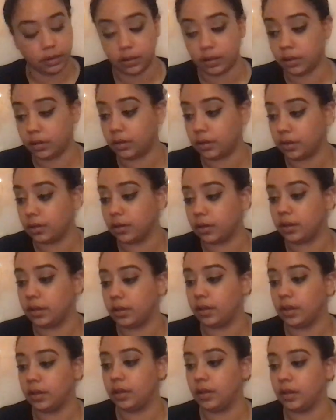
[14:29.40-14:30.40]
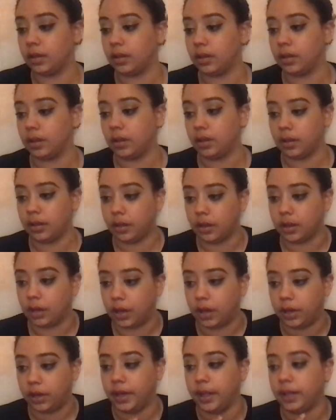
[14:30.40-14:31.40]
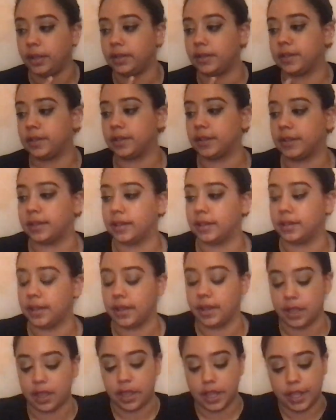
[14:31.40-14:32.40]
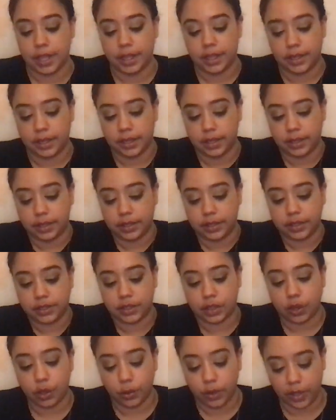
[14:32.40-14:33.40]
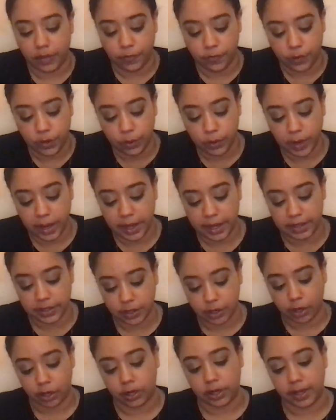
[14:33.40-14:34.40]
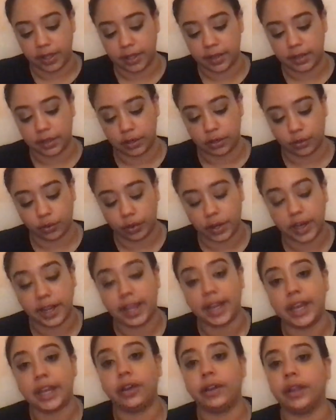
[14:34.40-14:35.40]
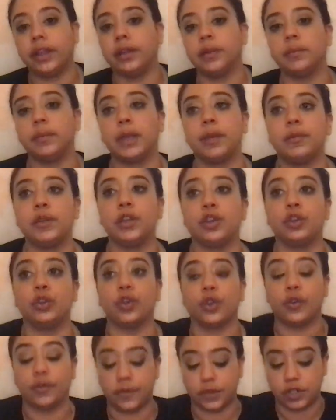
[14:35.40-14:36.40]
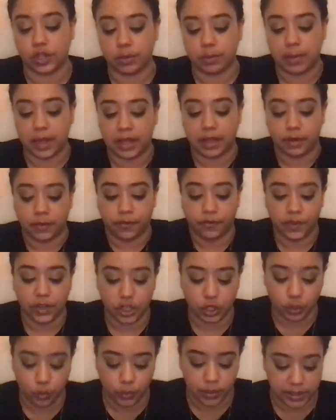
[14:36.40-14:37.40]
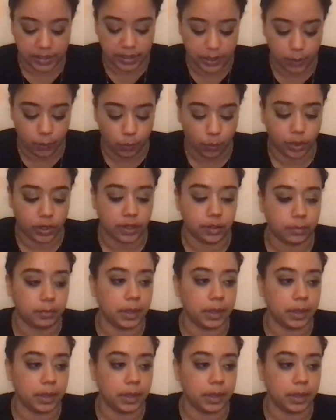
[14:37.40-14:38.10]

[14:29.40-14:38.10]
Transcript: All right. So if you guys are in the gray area, maybe you don't know if you should make it official with someone.